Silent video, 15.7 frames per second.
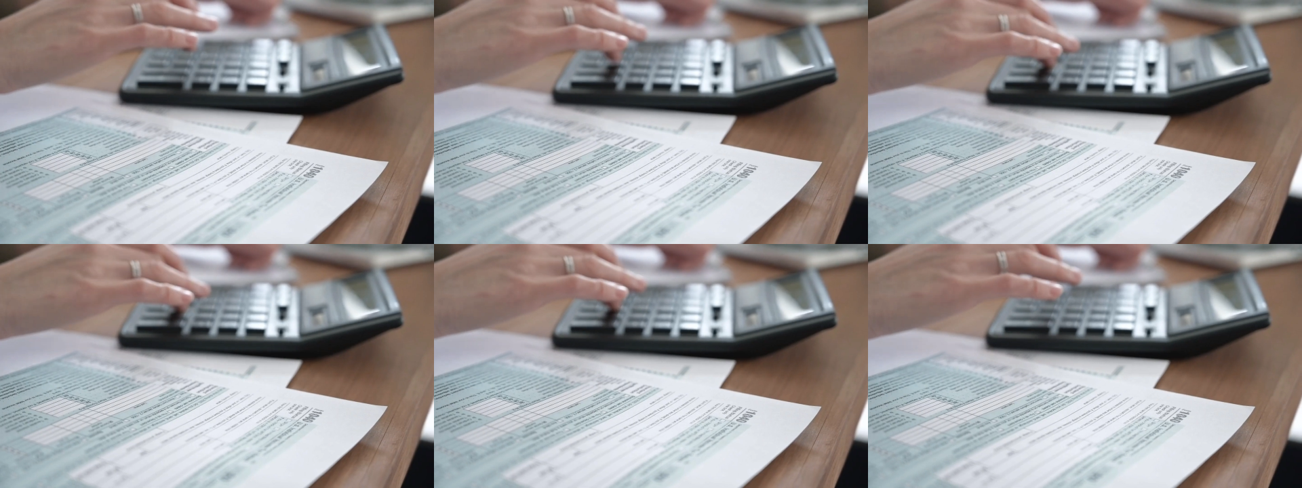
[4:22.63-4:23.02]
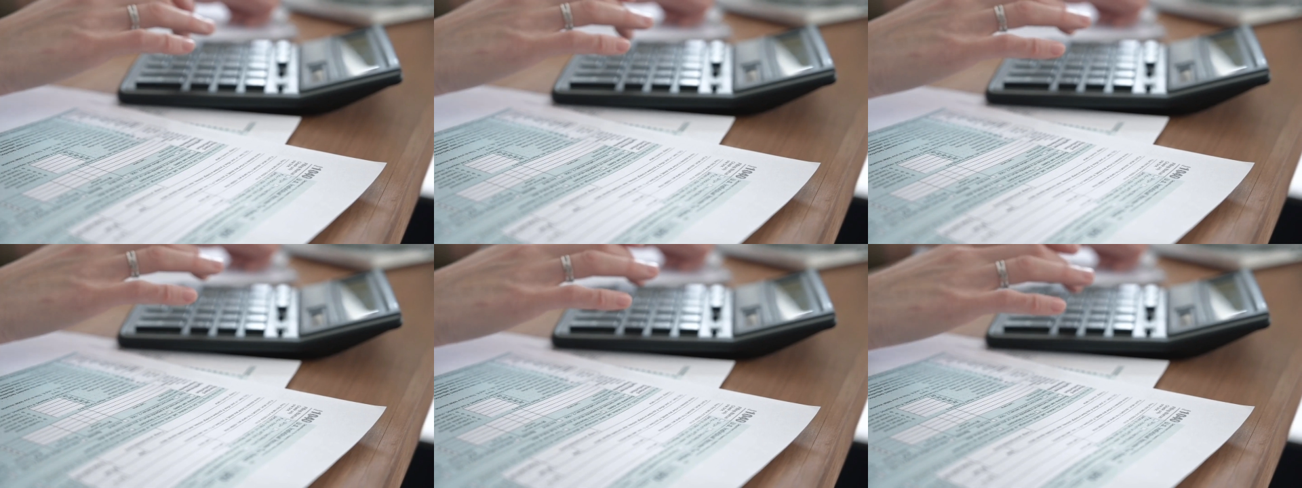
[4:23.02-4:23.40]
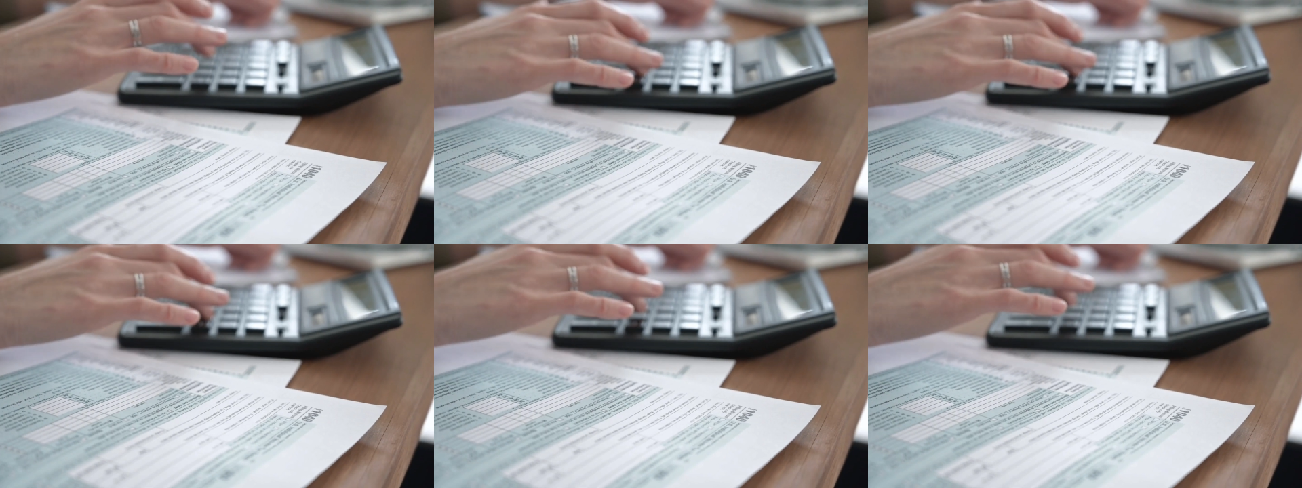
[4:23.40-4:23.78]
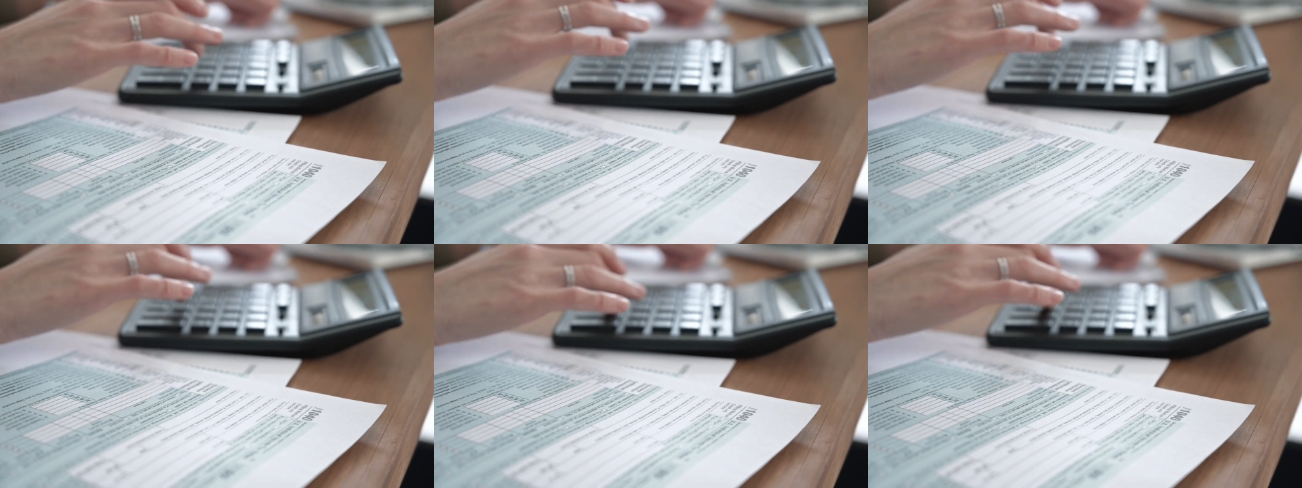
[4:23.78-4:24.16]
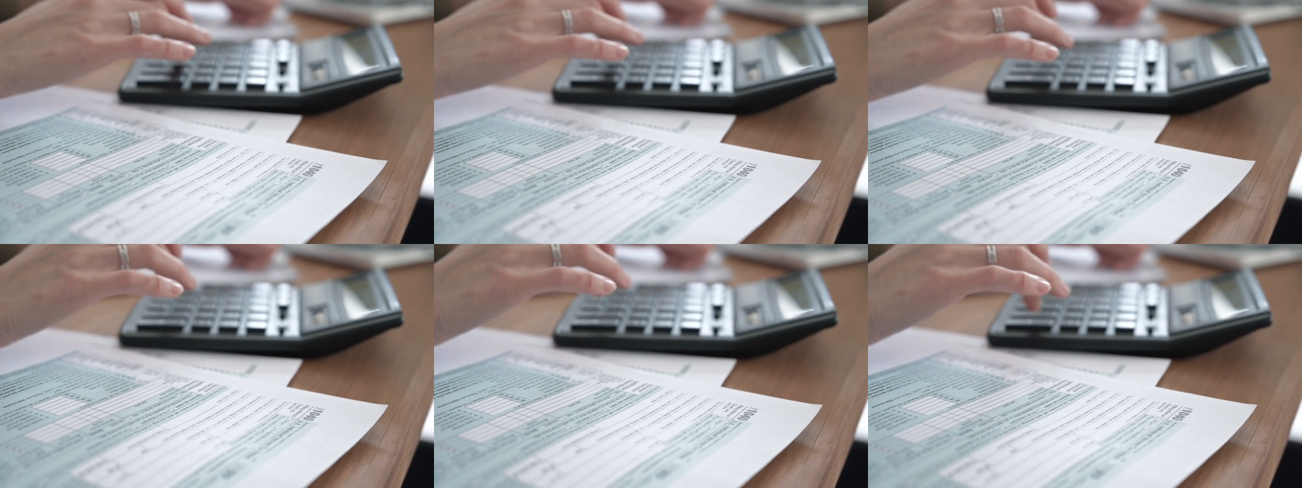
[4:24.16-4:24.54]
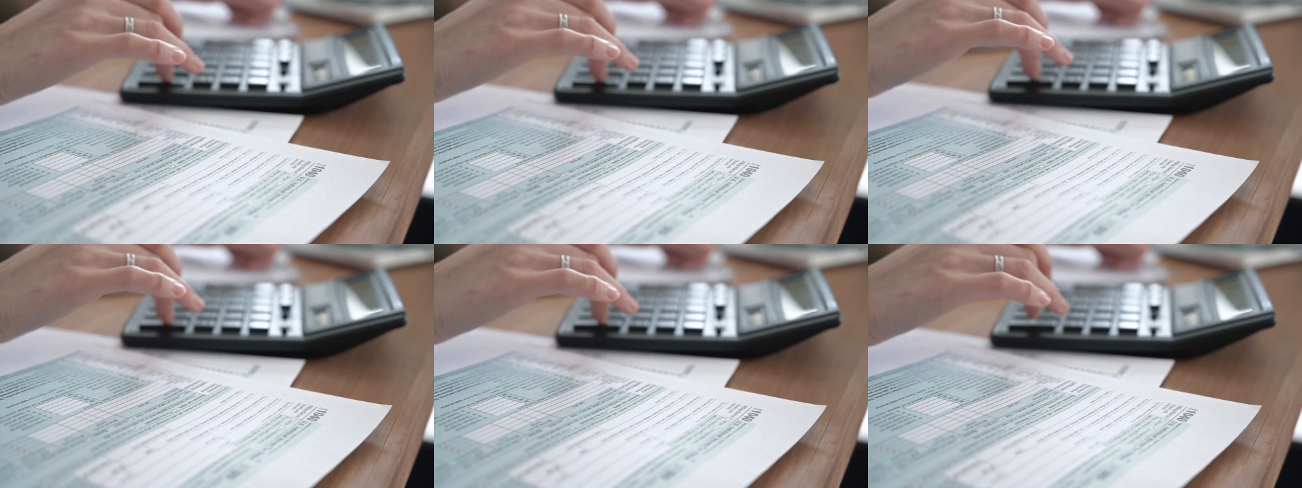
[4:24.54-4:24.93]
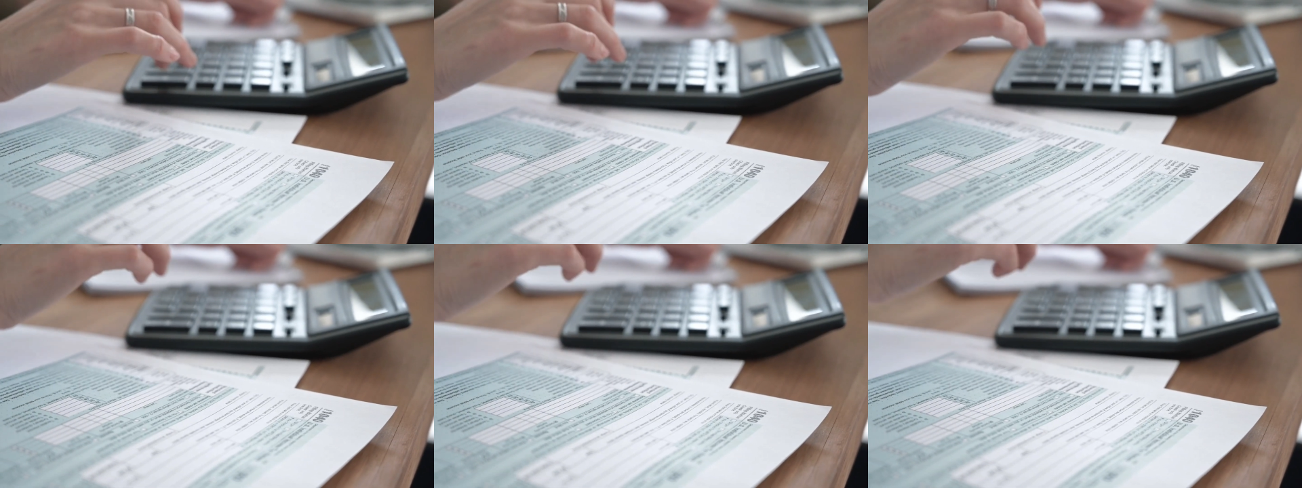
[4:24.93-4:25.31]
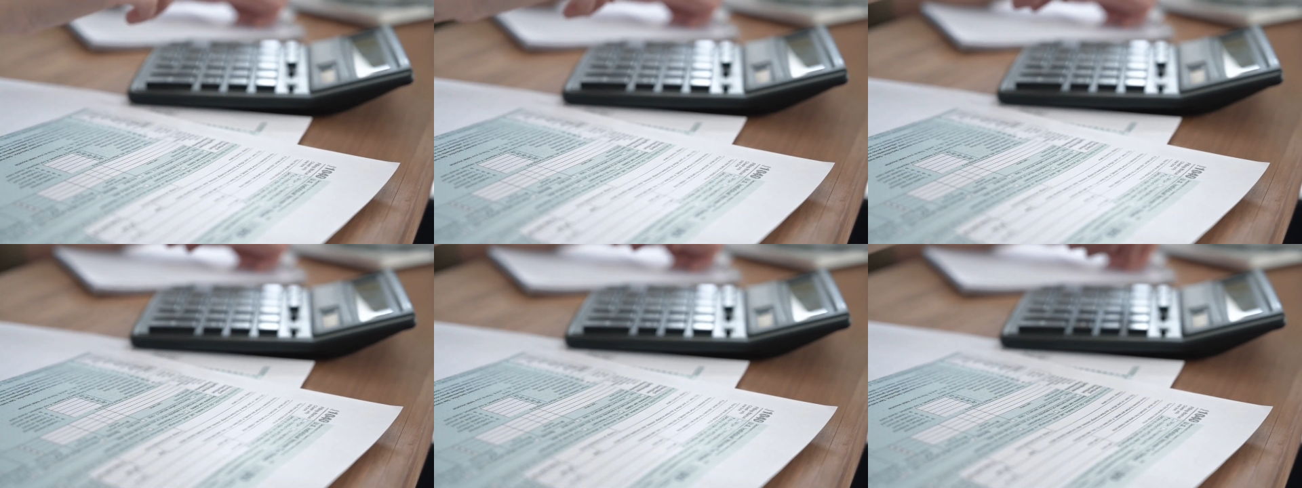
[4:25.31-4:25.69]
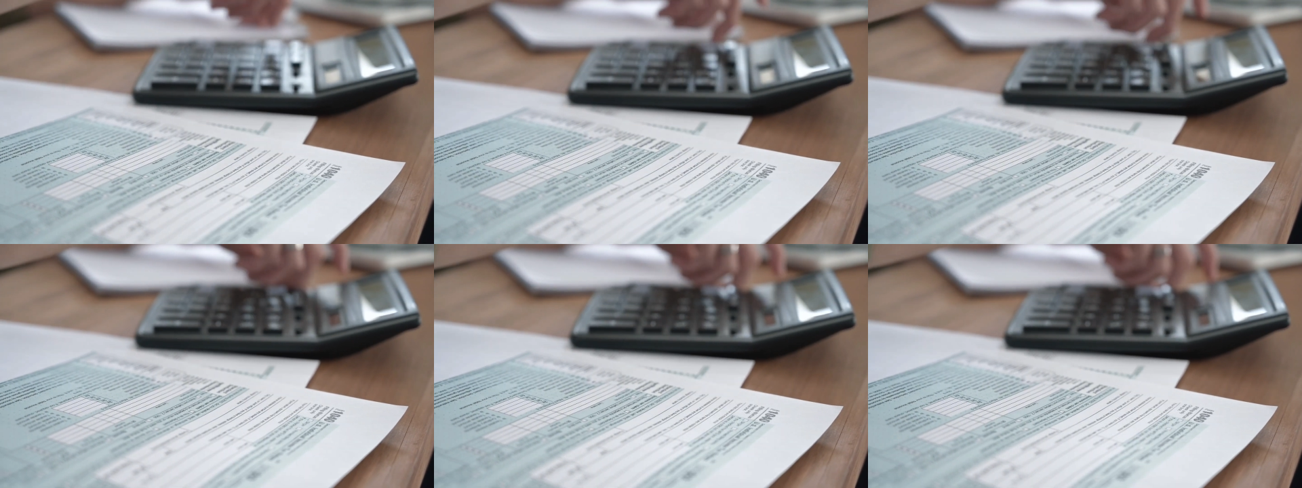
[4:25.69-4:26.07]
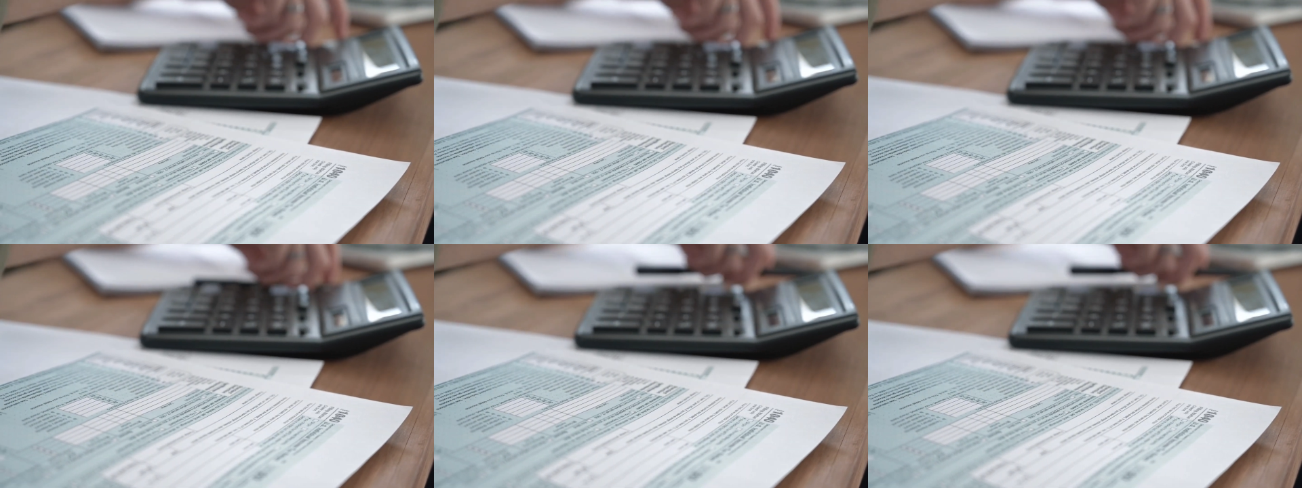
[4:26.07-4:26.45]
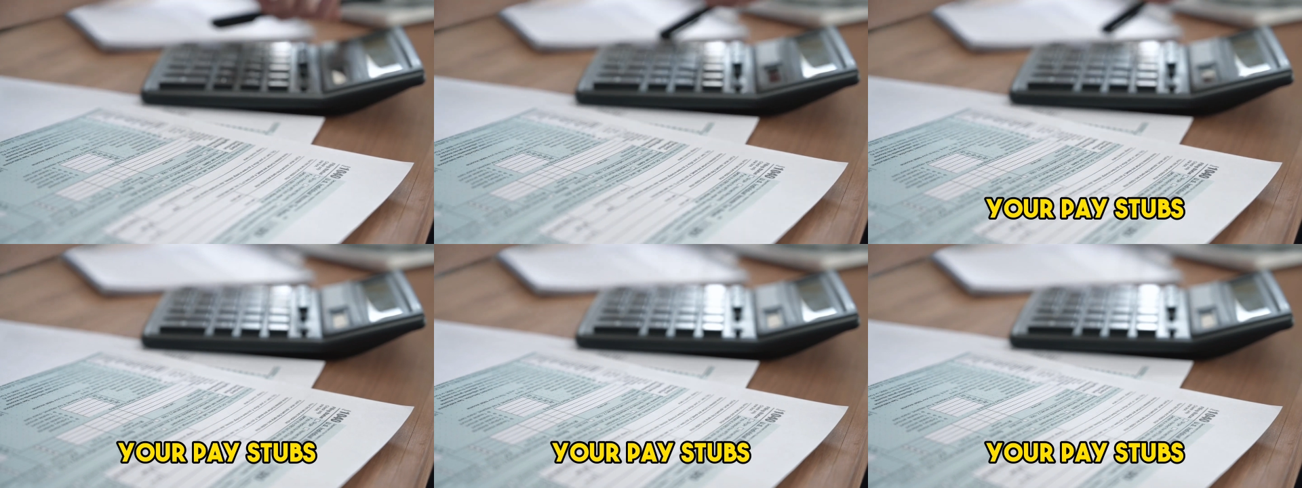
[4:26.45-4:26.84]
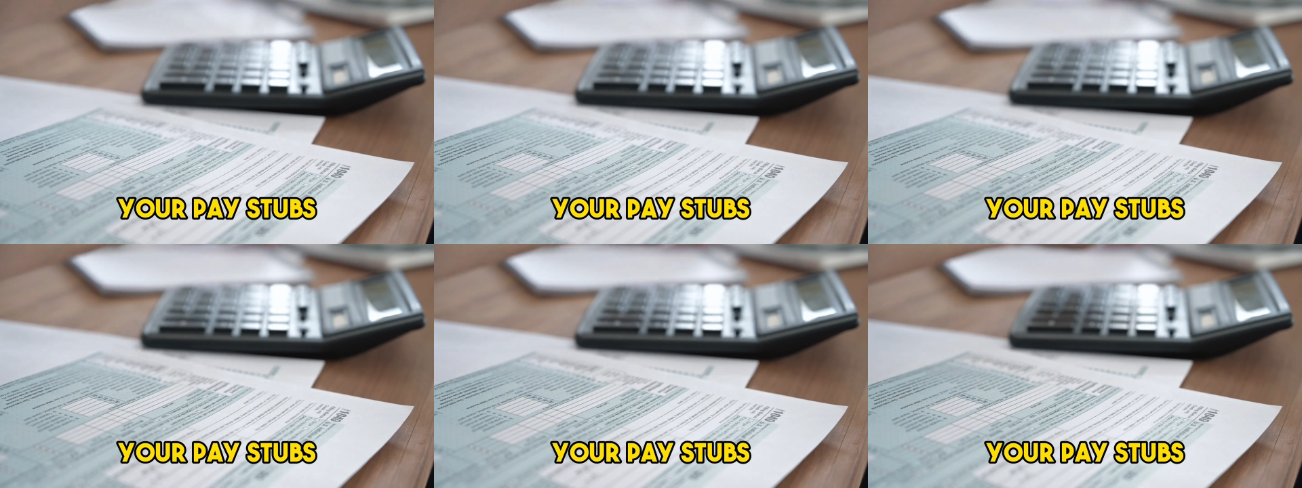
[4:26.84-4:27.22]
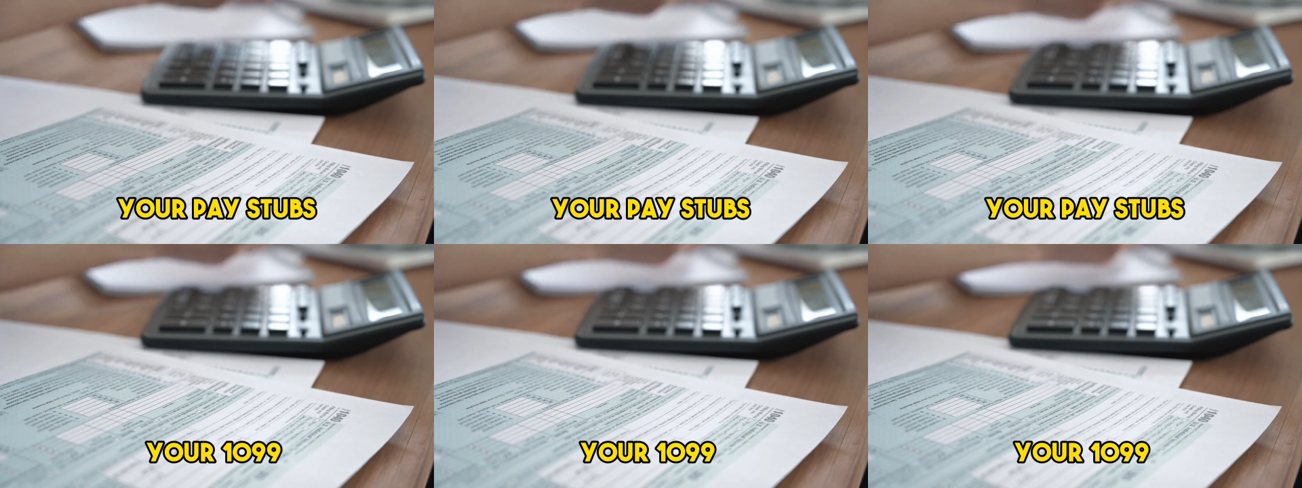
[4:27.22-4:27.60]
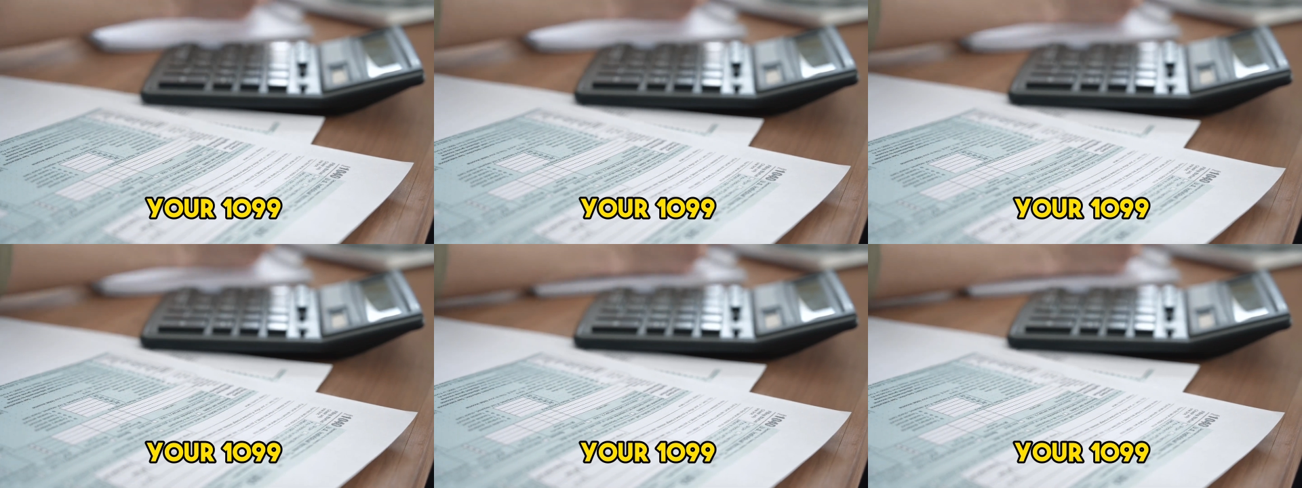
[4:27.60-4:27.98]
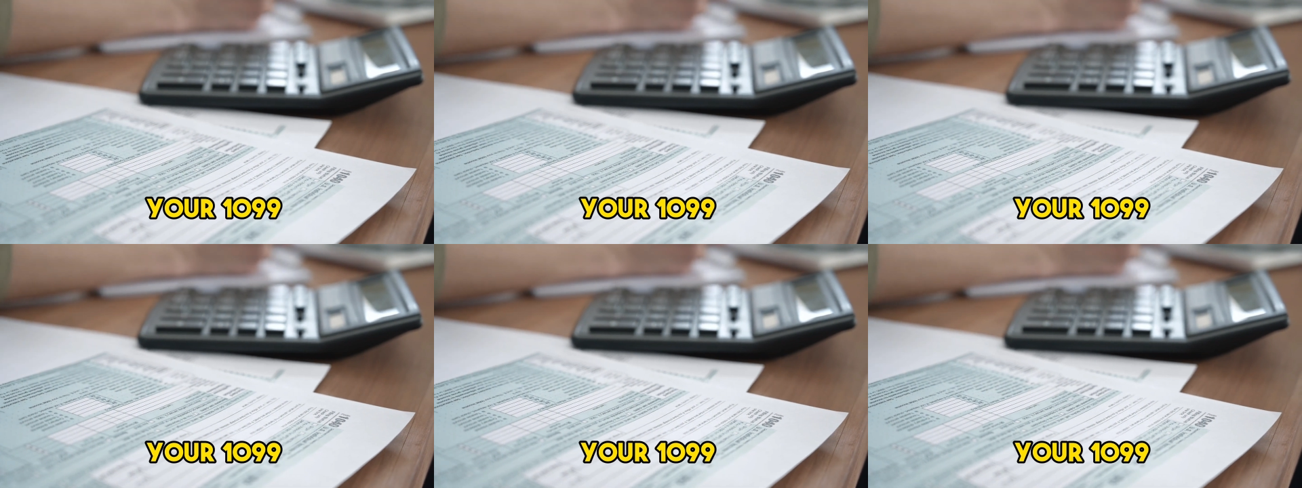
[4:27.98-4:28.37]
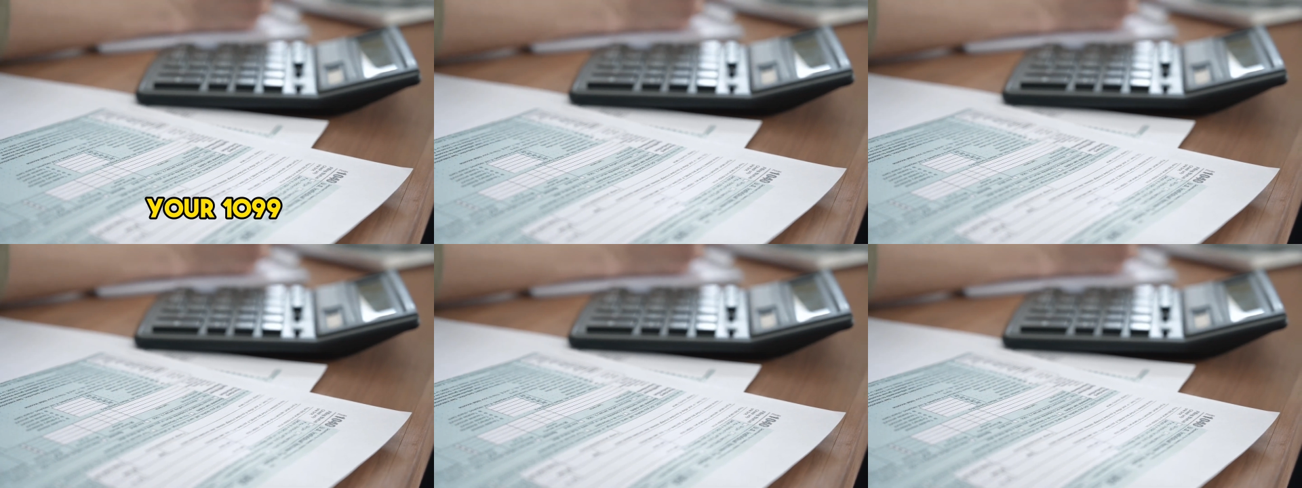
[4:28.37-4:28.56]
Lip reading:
No face is visible, so there are no lips to read.